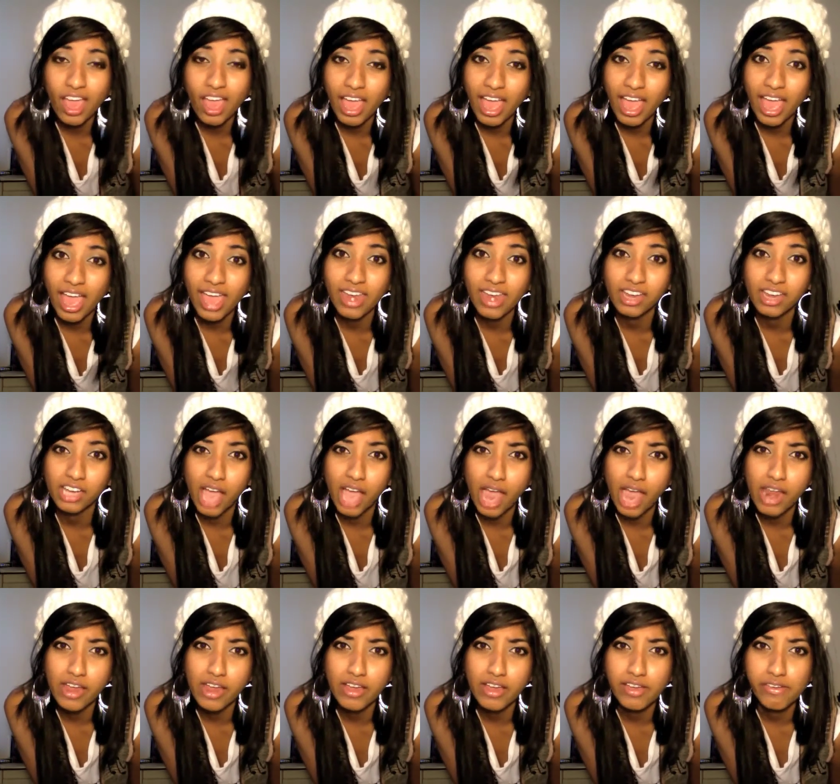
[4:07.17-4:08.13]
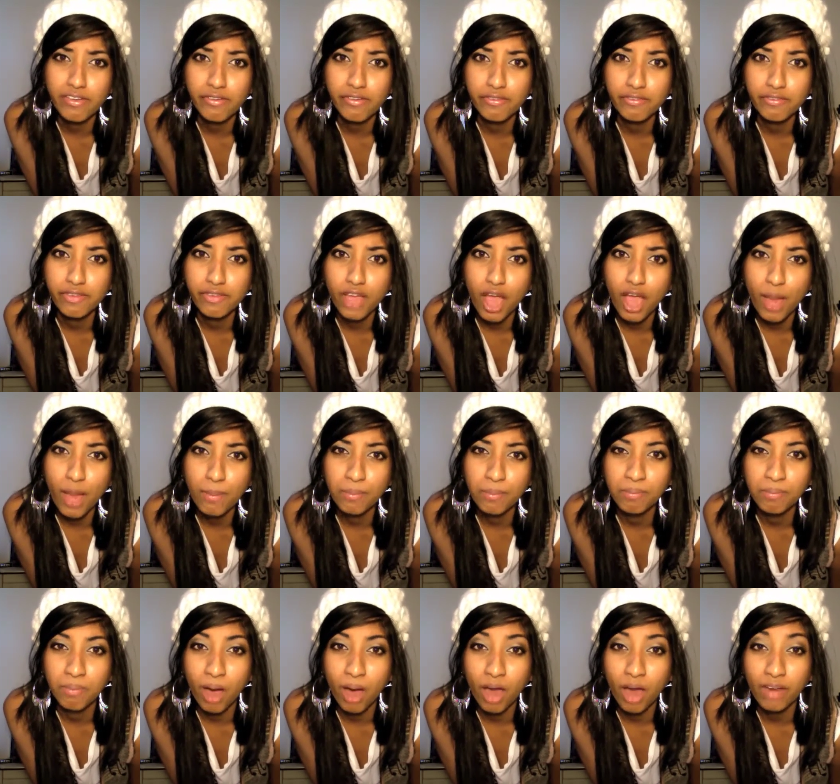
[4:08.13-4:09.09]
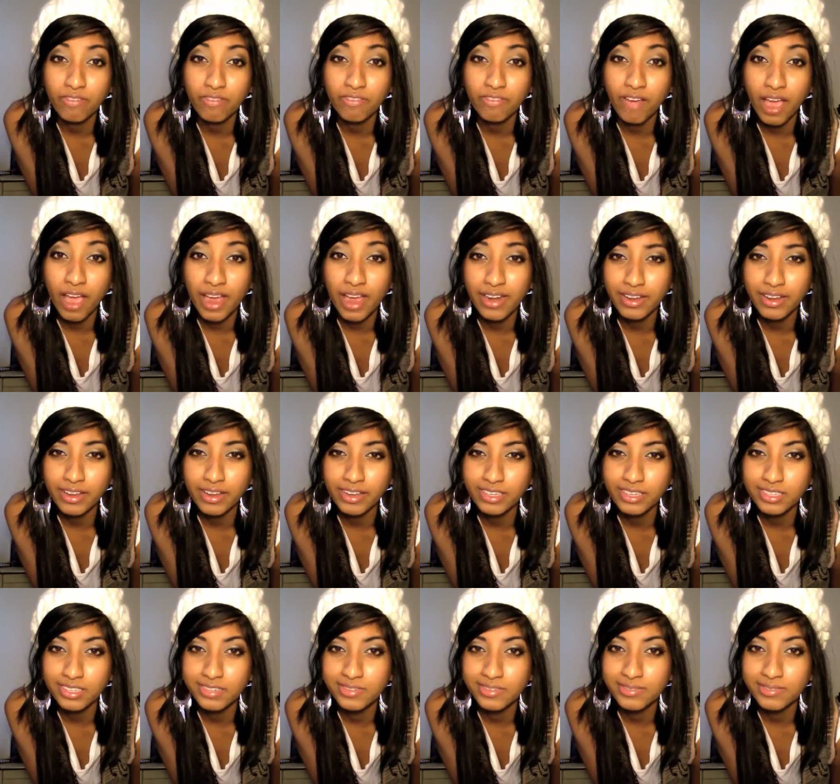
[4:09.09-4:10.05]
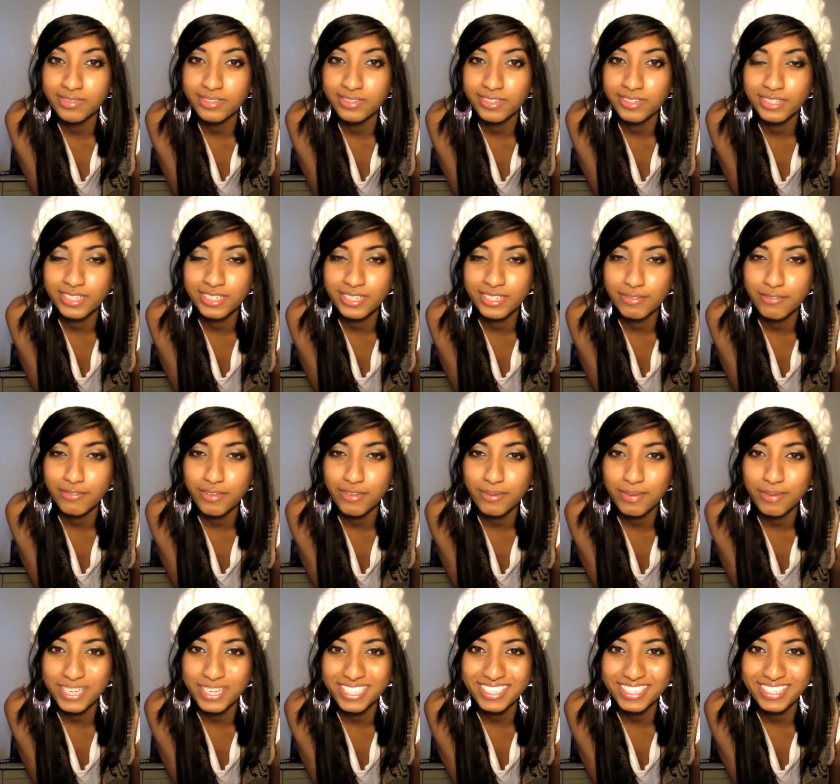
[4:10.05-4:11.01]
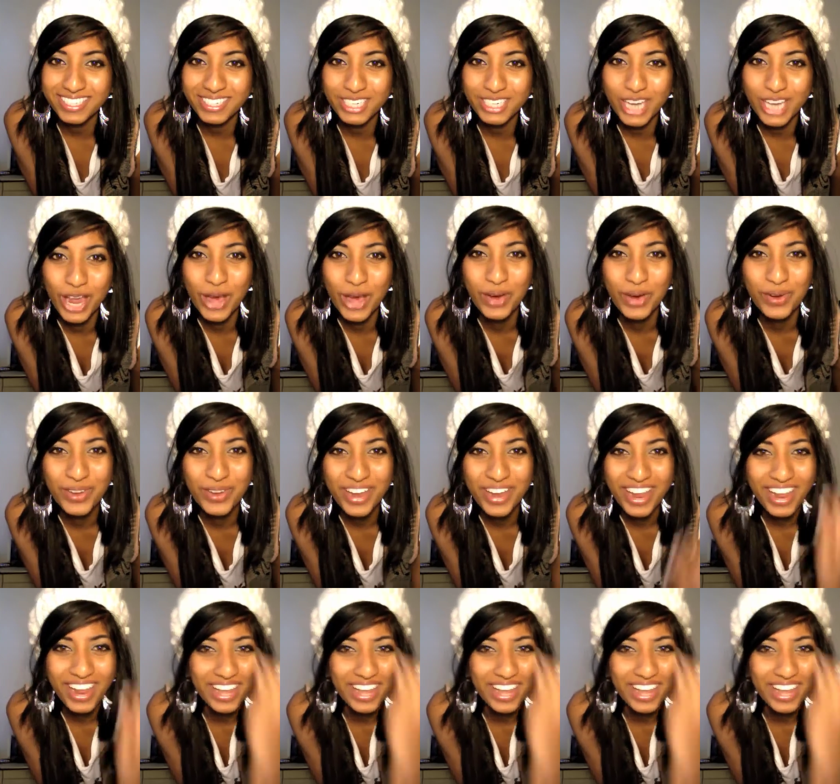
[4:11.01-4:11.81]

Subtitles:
and I kind of modified it to fit my skin tone,